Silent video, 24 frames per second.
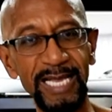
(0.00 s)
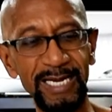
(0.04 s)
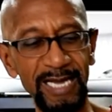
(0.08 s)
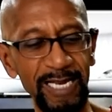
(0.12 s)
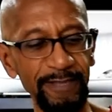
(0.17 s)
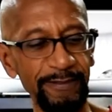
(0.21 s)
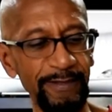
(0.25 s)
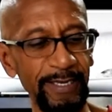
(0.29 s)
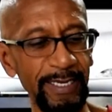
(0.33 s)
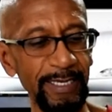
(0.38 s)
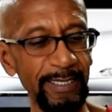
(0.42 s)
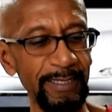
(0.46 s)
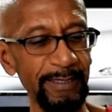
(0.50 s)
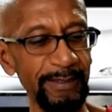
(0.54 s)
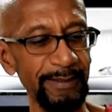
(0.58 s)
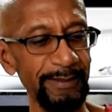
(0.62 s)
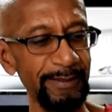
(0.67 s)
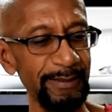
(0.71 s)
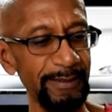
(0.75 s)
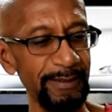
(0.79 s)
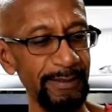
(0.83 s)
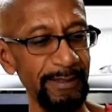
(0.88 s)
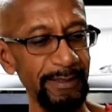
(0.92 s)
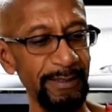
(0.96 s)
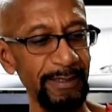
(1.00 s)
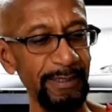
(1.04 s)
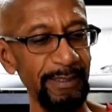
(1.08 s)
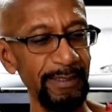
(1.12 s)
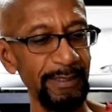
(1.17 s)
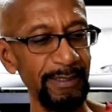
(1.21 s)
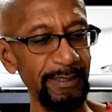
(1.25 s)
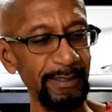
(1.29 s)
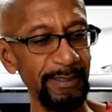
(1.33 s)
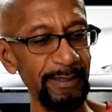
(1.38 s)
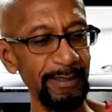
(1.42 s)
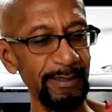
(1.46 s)
I think. I
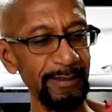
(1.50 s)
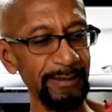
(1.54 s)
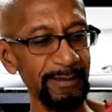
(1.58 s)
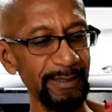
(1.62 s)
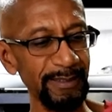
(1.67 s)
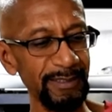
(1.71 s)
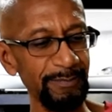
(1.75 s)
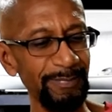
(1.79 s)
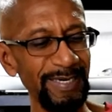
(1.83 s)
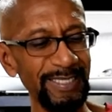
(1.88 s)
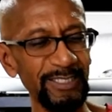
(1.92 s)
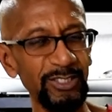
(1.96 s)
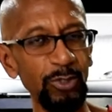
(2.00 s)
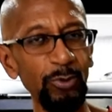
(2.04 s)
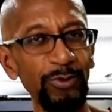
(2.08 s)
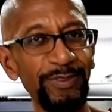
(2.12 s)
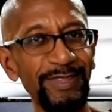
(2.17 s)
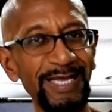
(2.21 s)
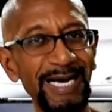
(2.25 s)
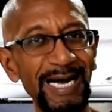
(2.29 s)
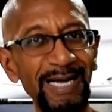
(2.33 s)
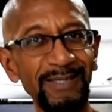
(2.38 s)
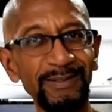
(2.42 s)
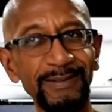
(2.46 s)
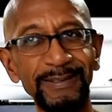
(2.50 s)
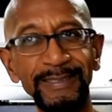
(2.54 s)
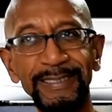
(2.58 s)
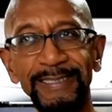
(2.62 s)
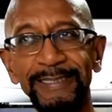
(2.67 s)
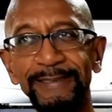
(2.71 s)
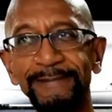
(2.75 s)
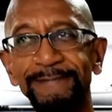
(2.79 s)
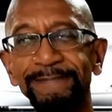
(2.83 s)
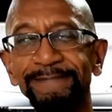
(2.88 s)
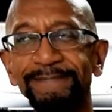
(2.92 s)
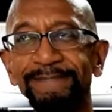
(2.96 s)
think it's about
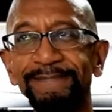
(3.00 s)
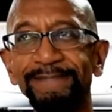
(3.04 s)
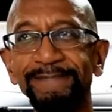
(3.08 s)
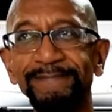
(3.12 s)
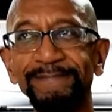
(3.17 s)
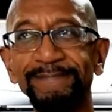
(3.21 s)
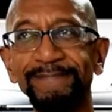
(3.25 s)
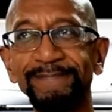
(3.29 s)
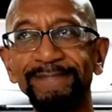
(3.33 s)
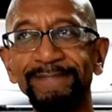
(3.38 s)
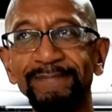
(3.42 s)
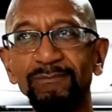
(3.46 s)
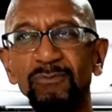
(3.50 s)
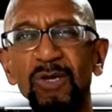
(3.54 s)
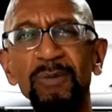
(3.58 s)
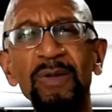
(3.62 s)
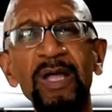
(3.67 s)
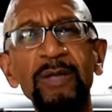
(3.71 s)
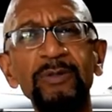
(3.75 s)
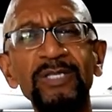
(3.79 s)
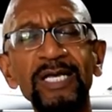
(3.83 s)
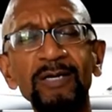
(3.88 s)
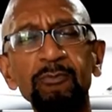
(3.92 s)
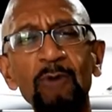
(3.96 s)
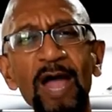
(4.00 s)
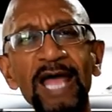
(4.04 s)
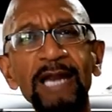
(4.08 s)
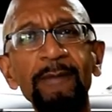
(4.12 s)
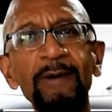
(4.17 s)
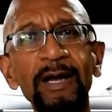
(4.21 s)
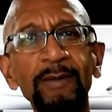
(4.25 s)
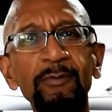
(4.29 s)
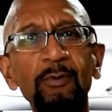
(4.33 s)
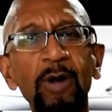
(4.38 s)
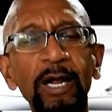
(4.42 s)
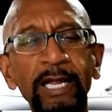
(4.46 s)
2,000. But maybe they're right
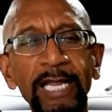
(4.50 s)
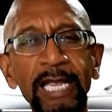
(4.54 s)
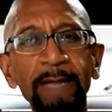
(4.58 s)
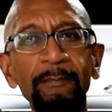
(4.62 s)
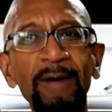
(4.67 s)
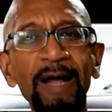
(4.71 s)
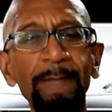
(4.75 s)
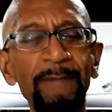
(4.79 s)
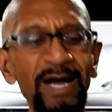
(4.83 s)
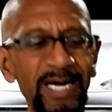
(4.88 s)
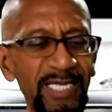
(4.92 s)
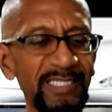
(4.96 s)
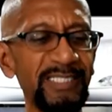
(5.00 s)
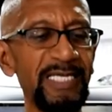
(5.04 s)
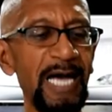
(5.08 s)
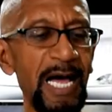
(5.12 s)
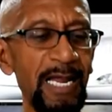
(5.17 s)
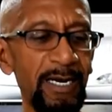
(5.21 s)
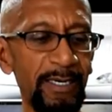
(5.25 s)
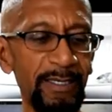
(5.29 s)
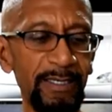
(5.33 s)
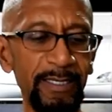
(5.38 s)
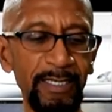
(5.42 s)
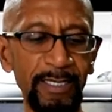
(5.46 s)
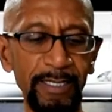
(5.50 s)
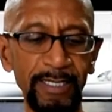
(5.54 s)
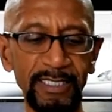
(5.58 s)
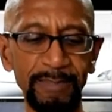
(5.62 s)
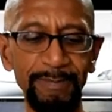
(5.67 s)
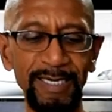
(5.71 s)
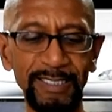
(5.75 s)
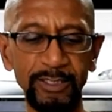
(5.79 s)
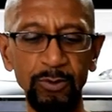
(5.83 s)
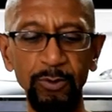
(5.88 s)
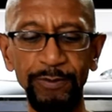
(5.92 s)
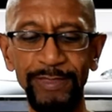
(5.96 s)
about, okay, by about a dollar. It's
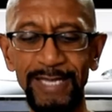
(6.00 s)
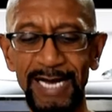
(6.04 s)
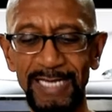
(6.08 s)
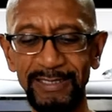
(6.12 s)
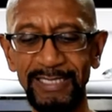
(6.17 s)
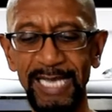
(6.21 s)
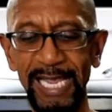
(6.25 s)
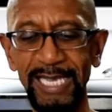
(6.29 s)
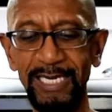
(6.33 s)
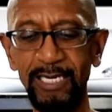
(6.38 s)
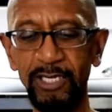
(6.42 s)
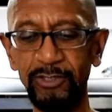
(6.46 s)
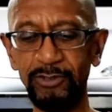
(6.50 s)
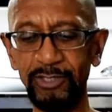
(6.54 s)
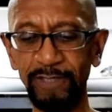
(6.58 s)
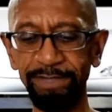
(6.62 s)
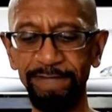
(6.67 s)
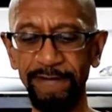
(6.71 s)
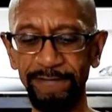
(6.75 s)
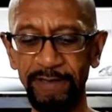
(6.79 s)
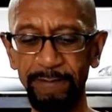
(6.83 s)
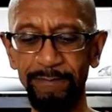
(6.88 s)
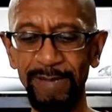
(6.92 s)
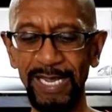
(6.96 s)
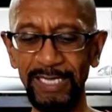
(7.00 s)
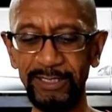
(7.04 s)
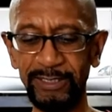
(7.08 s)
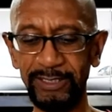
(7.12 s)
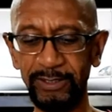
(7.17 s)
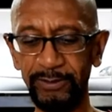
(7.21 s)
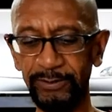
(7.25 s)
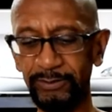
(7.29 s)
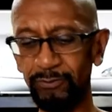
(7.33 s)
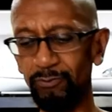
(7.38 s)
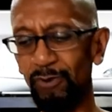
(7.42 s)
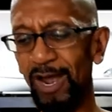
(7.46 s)
about 2,850
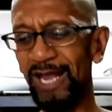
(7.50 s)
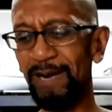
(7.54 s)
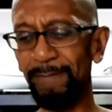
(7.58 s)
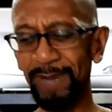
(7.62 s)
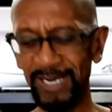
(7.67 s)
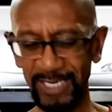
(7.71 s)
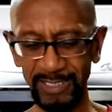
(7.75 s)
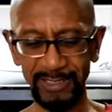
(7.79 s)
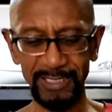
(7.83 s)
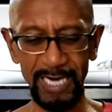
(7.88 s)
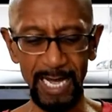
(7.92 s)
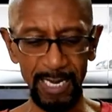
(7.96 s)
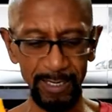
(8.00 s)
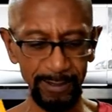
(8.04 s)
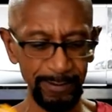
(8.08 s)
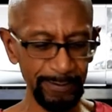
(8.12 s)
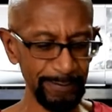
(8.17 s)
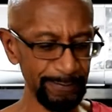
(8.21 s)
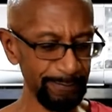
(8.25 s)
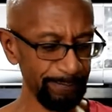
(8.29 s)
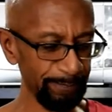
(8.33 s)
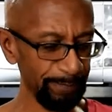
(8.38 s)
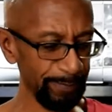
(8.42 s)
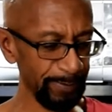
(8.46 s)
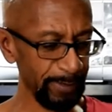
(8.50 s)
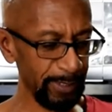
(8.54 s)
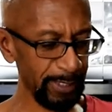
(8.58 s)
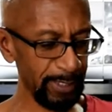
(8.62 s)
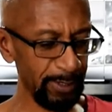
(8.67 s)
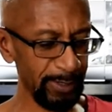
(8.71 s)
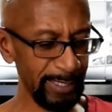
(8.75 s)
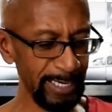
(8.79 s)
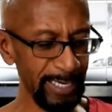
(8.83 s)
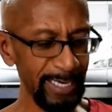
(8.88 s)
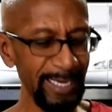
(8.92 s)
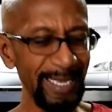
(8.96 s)
pesos, right about a dollar. You
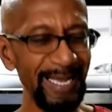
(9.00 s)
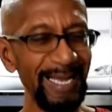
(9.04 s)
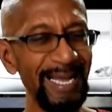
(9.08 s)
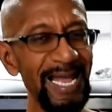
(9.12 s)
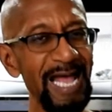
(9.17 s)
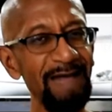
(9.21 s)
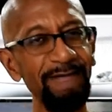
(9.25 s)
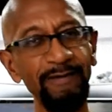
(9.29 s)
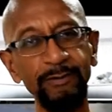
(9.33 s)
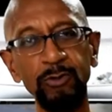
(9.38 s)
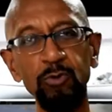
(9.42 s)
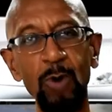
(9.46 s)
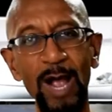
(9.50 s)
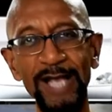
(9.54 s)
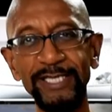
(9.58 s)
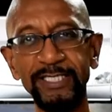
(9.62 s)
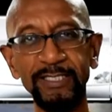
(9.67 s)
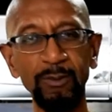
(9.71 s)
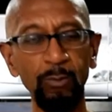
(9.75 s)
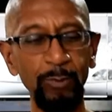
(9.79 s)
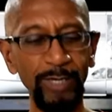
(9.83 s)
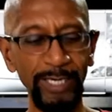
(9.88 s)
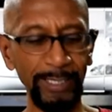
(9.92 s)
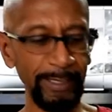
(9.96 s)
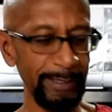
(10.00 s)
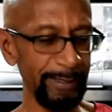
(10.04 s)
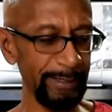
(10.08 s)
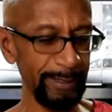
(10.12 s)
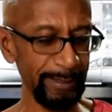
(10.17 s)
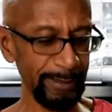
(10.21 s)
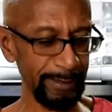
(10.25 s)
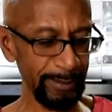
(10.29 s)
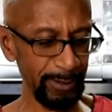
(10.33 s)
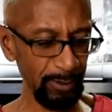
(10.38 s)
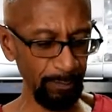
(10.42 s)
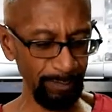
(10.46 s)
know, and I have it twice a week.
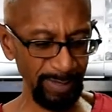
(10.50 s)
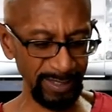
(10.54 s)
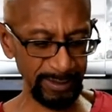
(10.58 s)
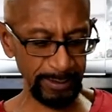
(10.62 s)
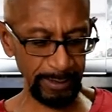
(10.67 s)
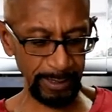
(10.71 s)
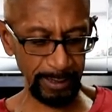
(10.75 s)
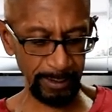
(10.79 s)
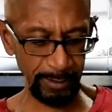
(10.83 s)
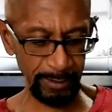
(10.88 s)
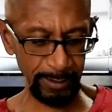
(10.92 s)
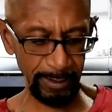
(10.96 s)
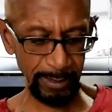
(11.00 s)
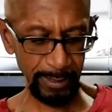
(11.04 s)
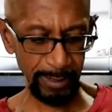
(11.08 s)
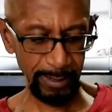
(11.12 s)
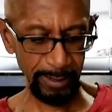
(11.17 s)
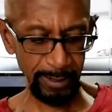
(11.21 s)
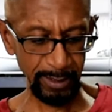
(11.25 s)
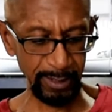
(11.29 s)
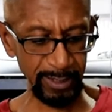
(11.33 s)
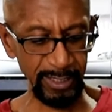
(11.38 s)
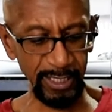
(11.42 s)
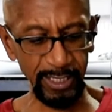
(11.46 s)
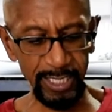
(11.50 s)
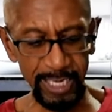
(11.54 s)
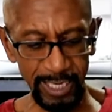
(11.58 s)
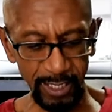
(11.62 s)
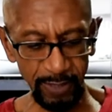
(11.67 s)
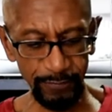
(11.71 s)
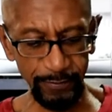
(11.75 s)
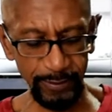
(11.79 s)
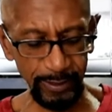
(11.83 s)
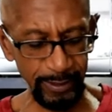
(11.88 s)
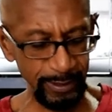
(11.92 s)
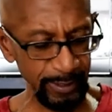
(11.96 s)
No big deal. You can eat
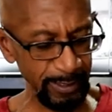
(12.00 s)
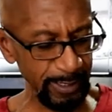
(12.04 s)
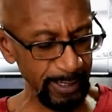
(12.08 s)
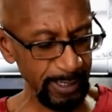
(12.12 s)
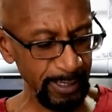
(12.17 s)
healthy,